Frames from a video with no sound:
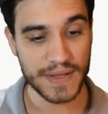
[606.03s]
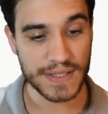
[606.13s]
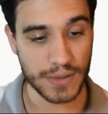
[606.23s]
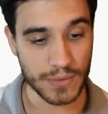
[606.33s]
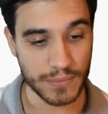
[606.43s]

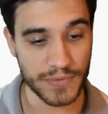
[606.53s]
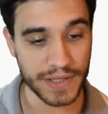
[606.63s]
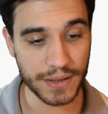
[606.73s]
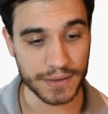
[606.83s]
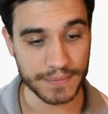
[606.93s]
So moving
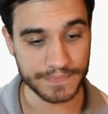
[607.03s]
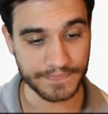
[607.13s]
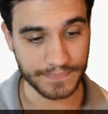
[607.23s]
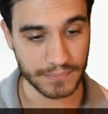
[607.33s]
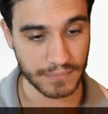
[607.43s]
on,
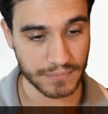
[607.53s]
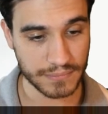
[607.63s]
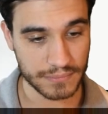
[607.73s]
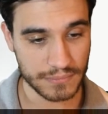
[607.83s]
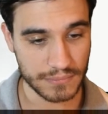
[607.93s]

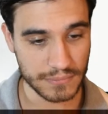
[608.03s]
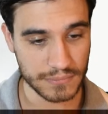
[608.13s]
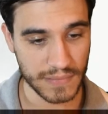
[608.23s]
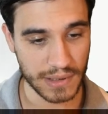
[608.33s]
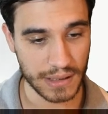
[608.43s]

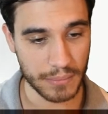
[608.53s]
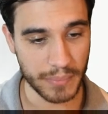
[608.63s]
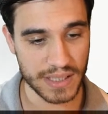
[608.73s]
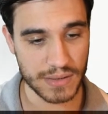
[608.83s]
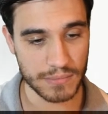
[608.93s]

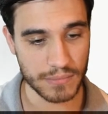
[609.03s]
Buzzz